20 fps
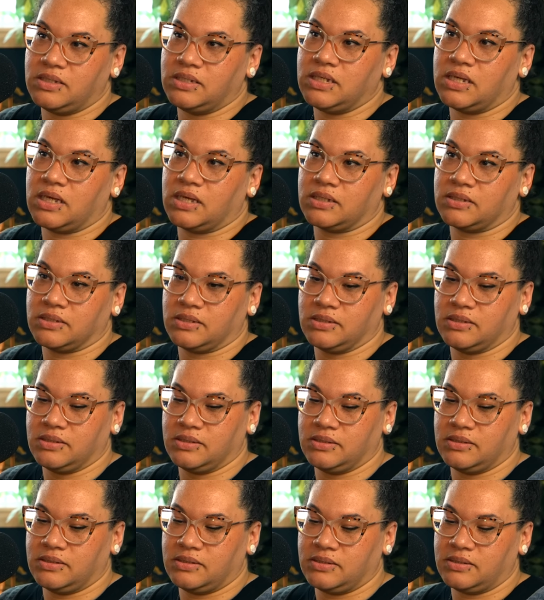Yeah.
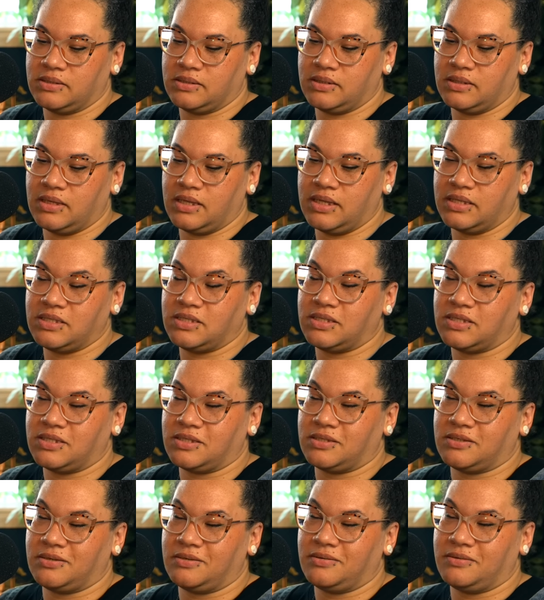From it's
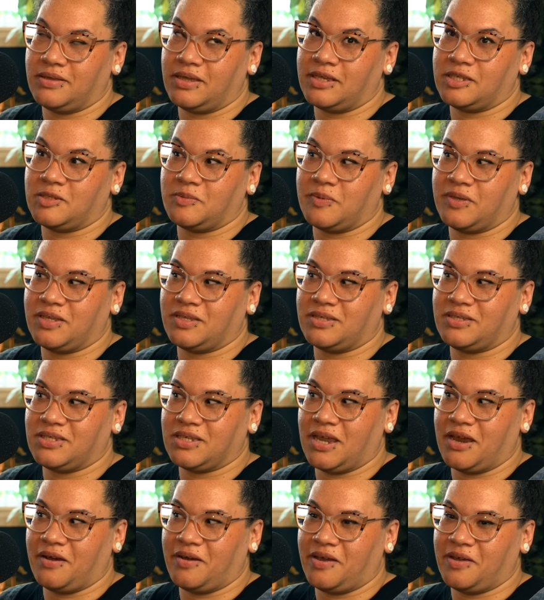here has been
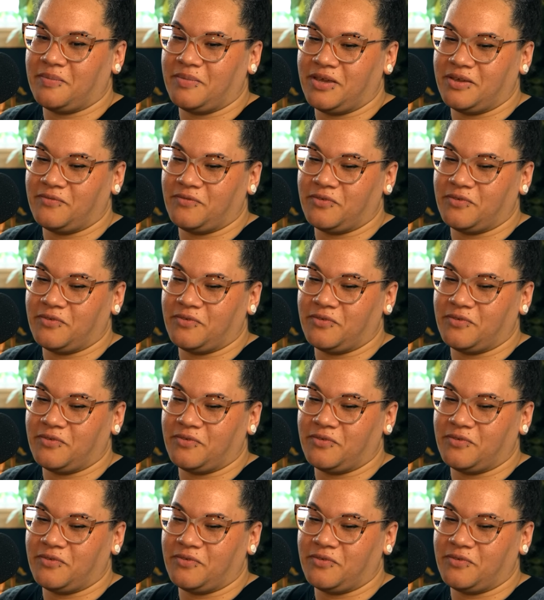scaring me